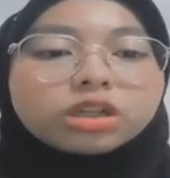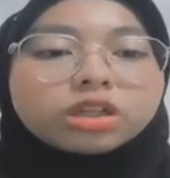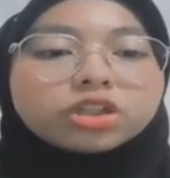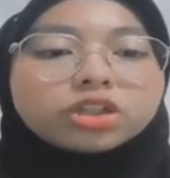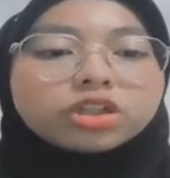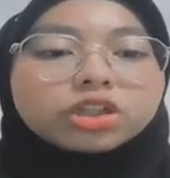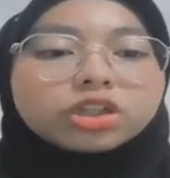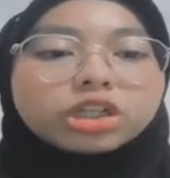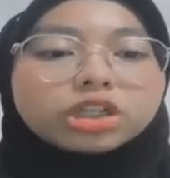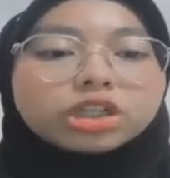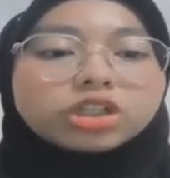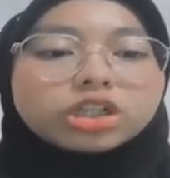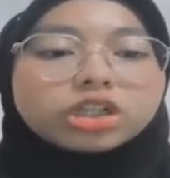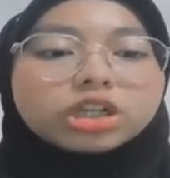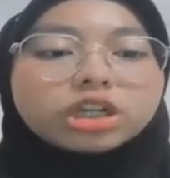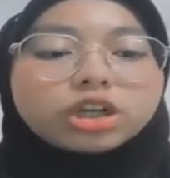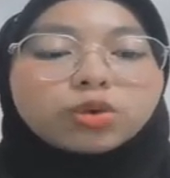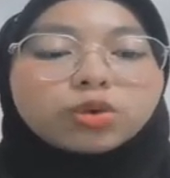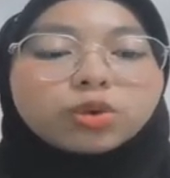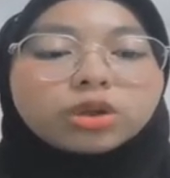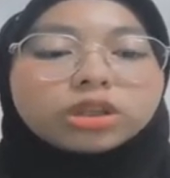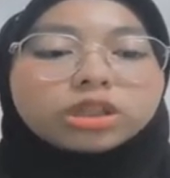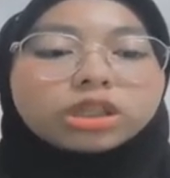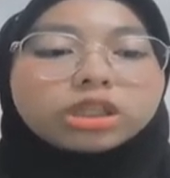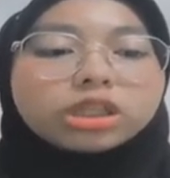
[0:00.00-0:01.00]
change in
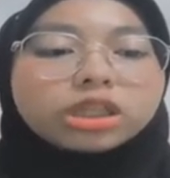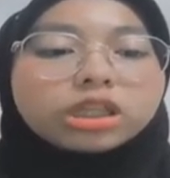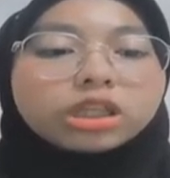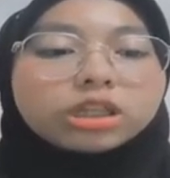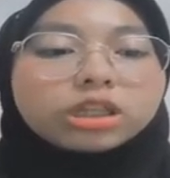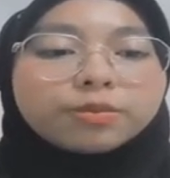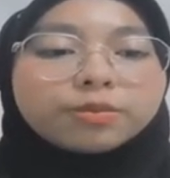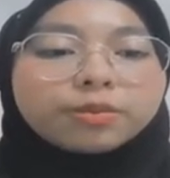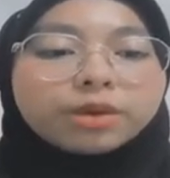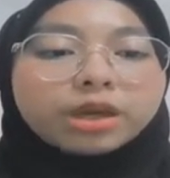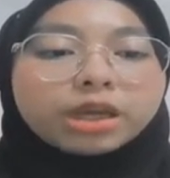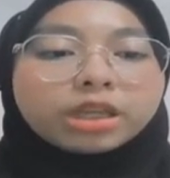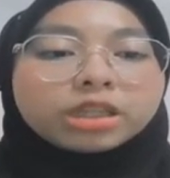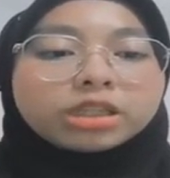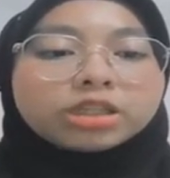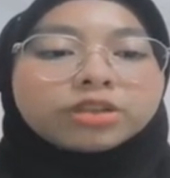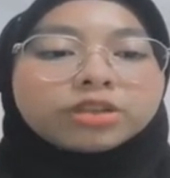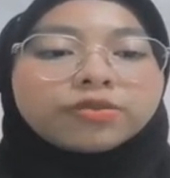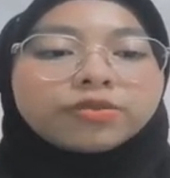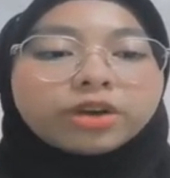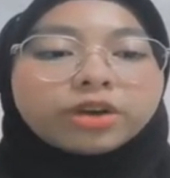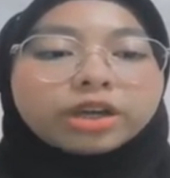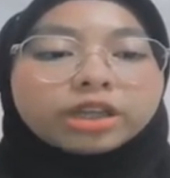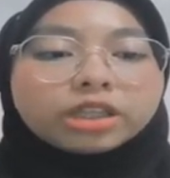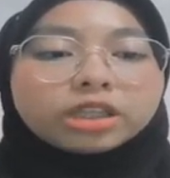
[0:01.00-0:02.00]
quantity demand
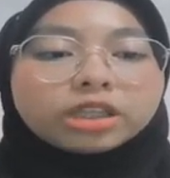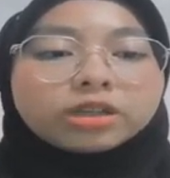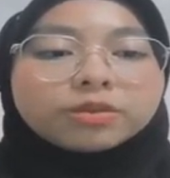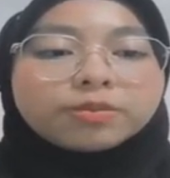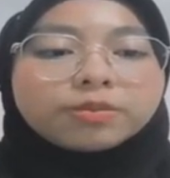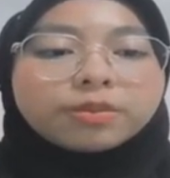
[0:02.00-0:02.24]
divided